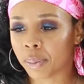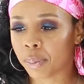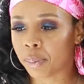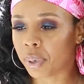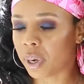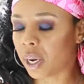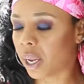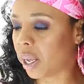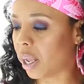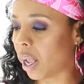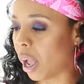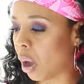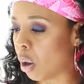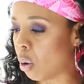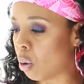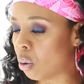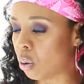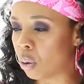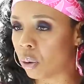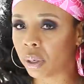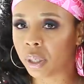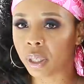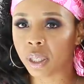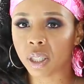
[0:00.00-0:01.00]
play
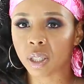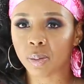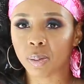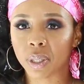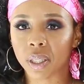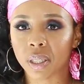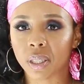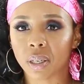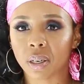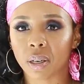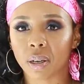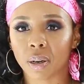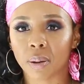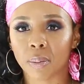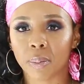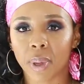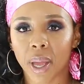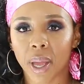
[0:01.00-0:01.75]
out on this particular